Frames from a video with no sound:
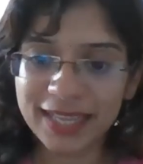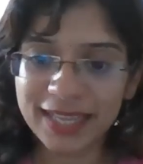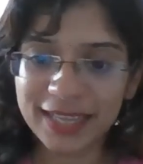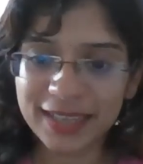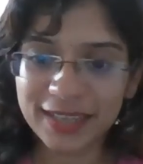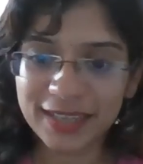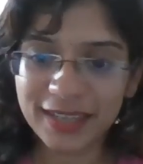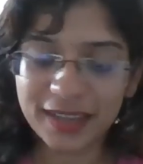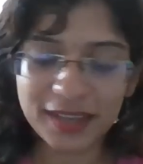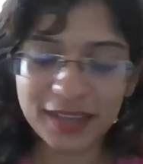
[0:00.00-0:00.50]

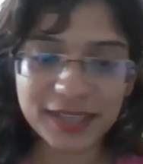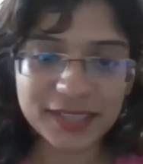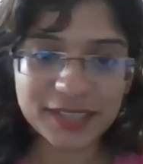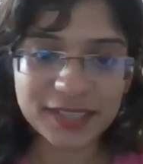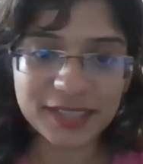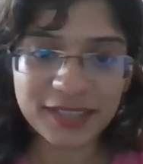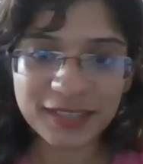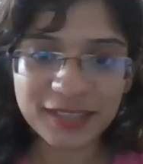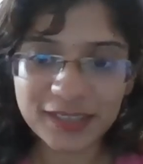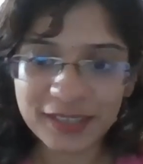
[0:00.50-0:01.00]
Yeah,
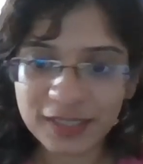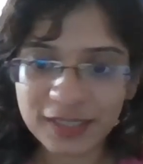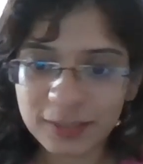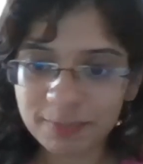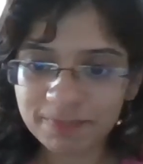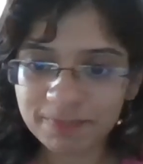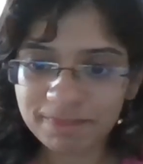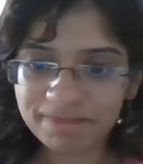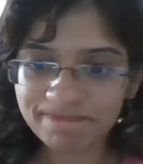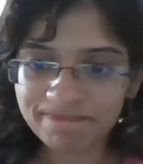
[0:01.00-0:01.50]
guys.
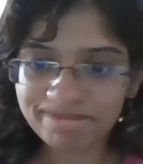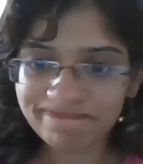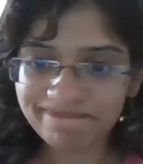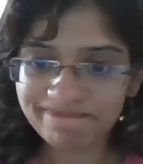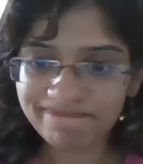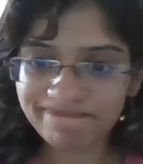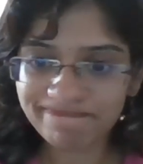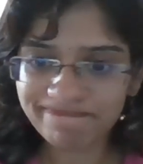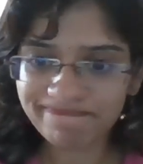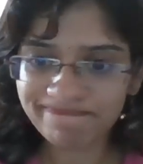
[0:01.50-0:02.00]

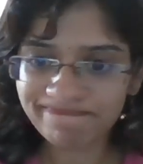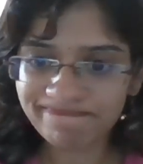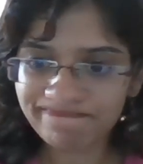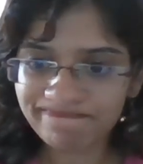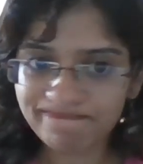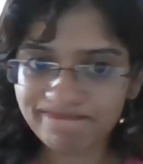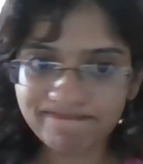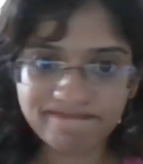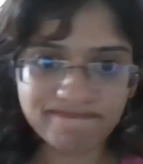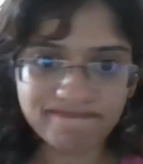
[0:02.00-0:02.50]

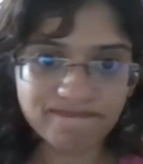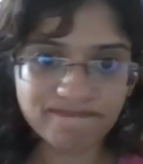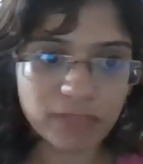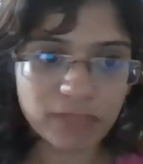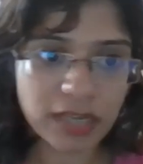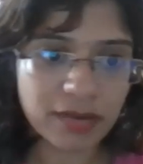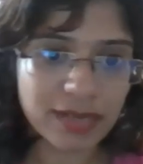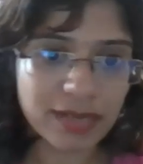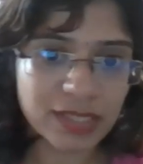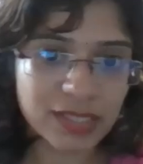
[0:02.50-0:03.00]

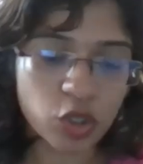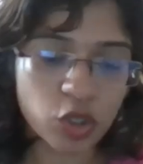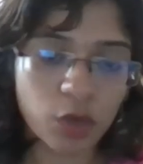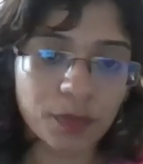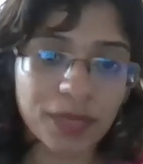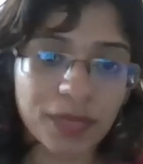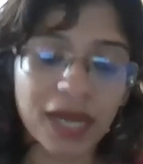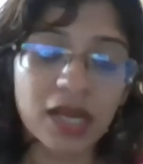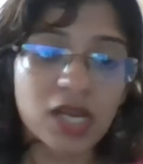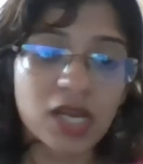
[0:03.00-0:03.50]
Where did I
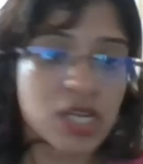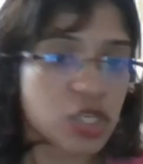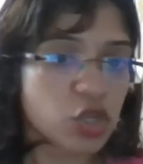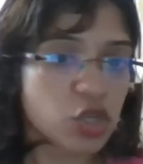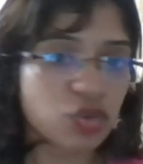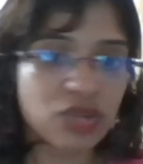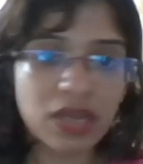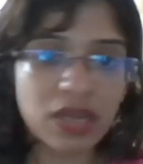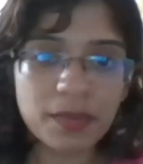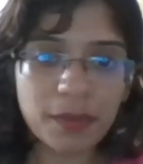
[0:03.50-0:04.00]
stop? Yeah,
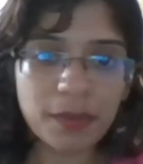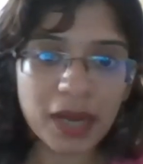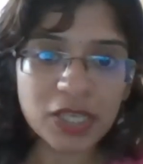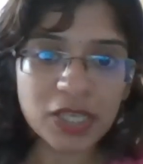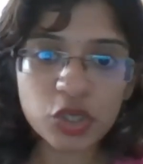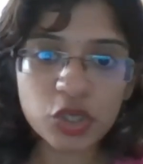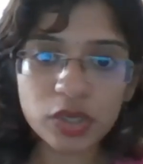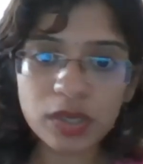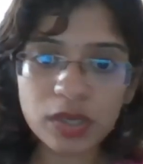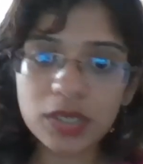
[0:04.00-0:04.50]
so 3
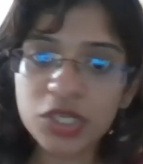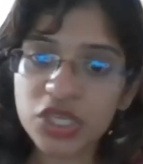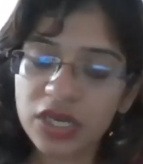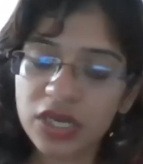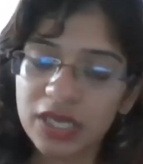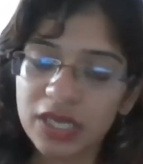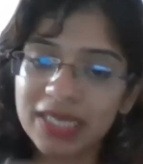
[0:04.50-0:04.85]
parts you learned.